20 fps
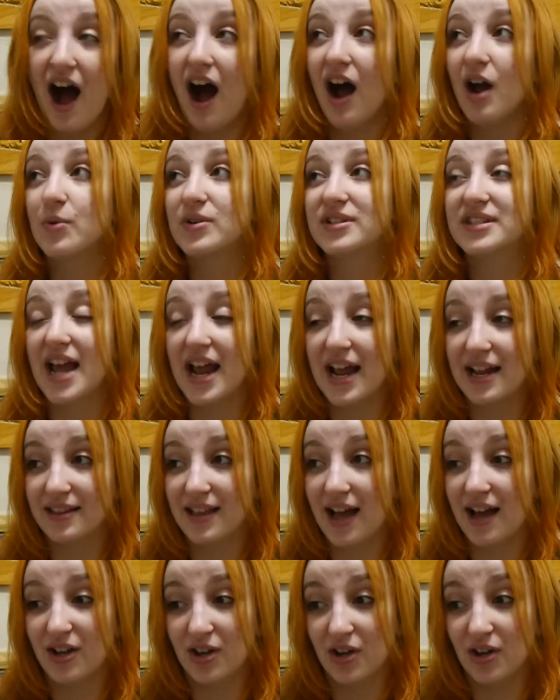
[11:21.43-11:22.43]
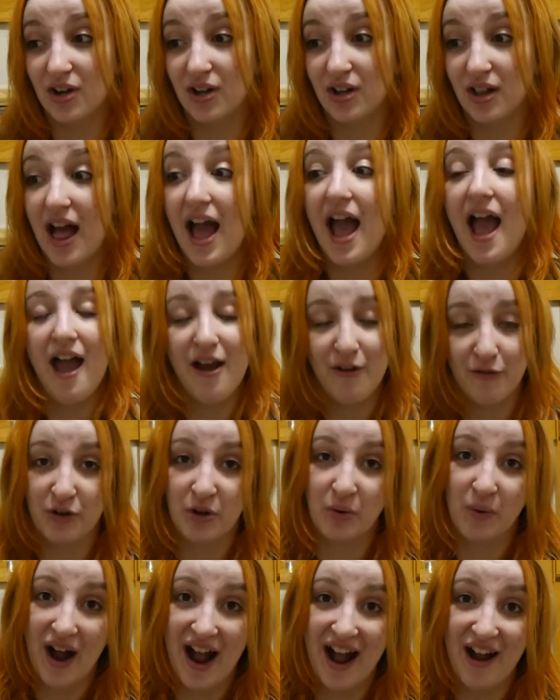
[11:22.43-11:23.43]
I would take that girl
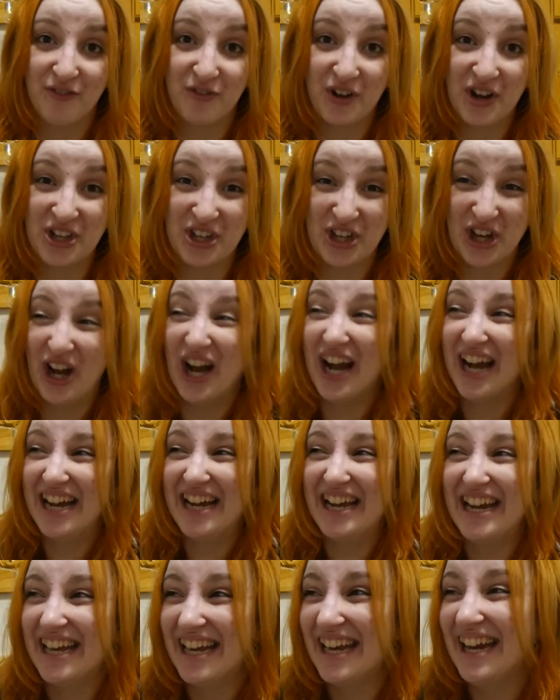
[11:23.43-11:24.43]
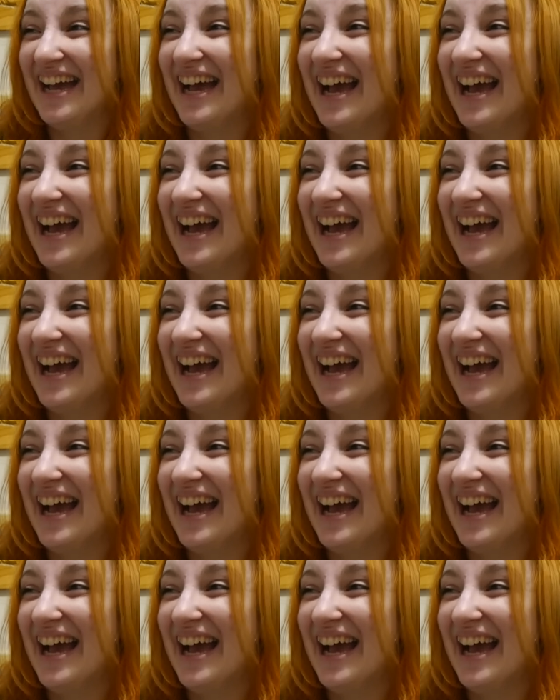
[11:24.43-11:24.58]
everywhere if I could.